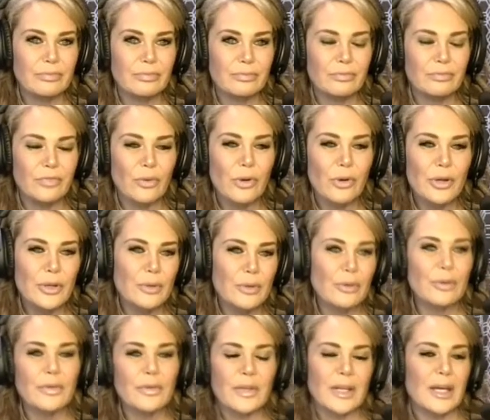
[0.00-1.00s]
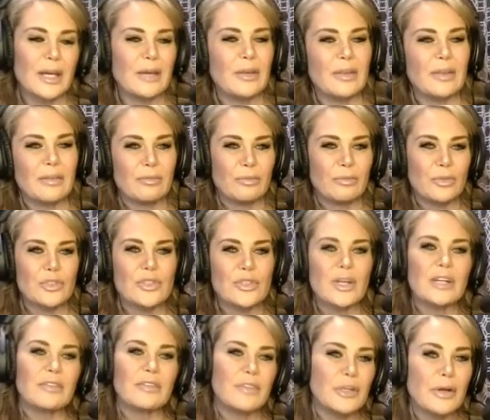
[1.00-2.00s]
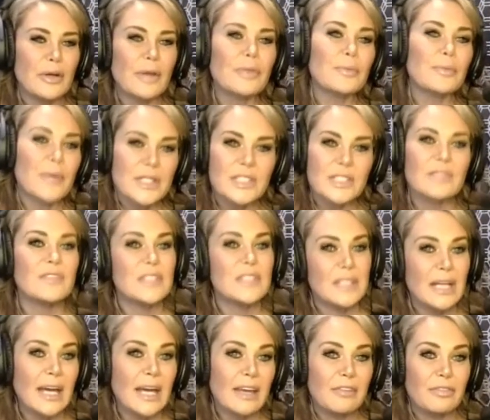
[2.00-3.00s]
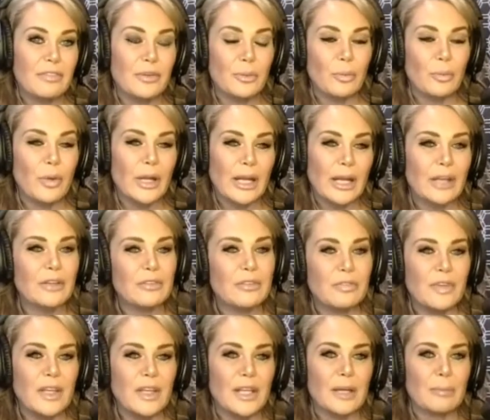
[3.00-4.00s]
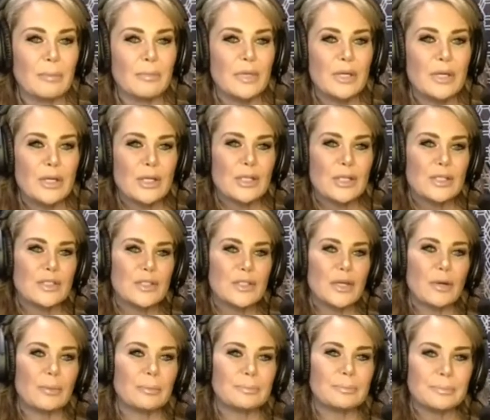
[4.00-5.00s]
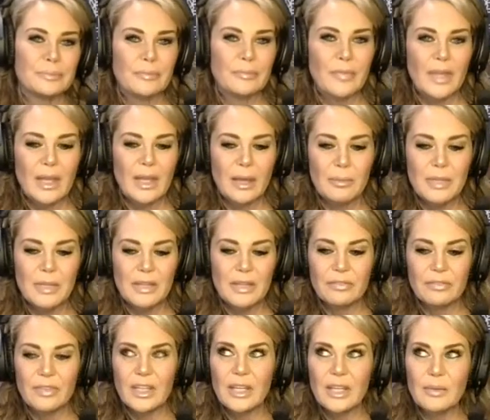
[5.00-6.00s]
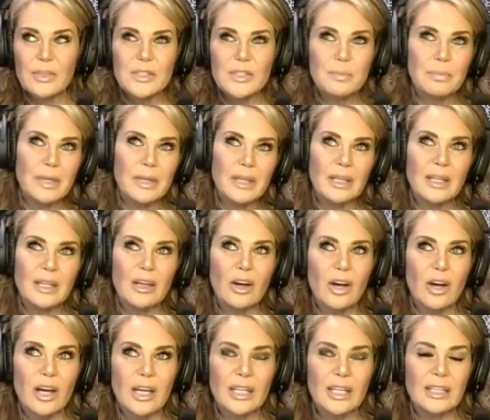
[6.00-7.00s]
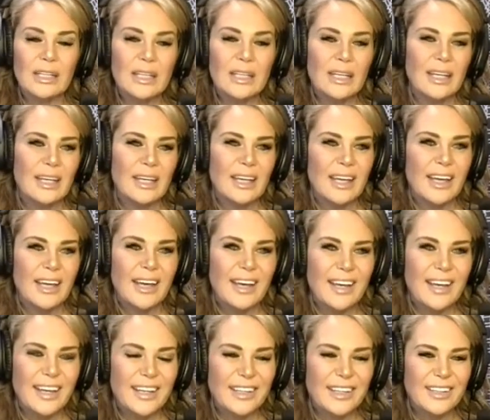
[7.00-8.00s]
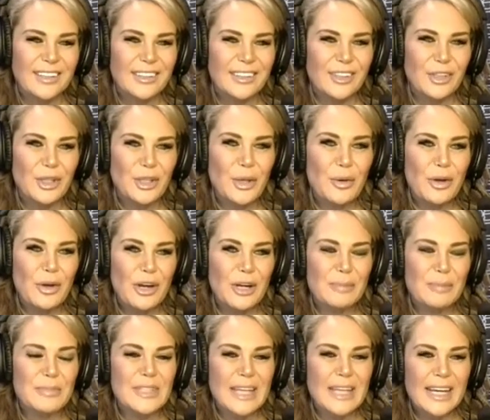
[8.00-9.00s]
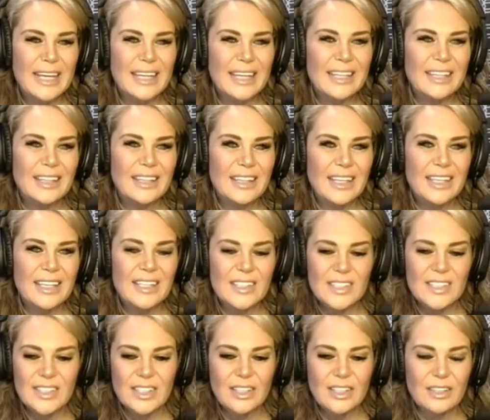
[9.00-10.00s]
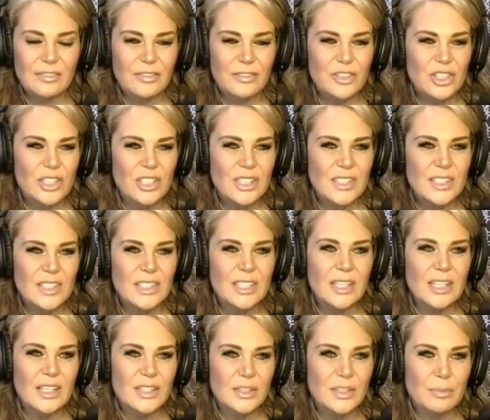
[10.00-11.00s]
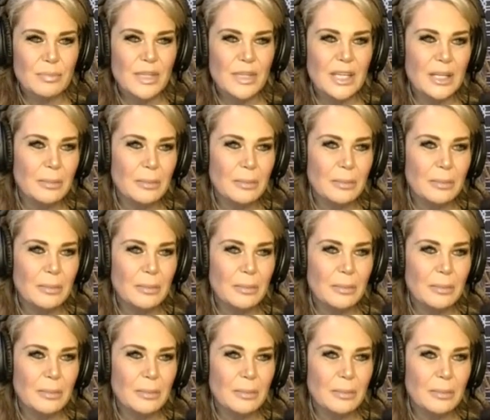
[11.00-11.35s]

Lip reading: 4-year-old that I was trying to figure out the rest of his life and what I could feed him. So, I mean, if anyone's been on low carb diet, they get sick of cheese sticks and peanut